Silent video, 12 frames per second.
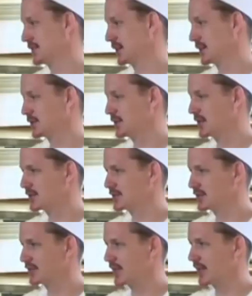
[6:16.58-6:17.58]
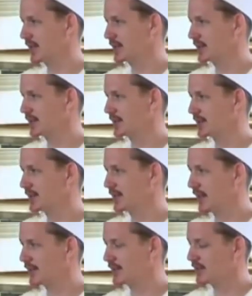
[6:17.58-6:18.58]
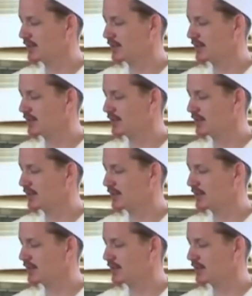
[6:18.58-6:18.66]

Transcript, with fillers: Okay, so he doesn't say that,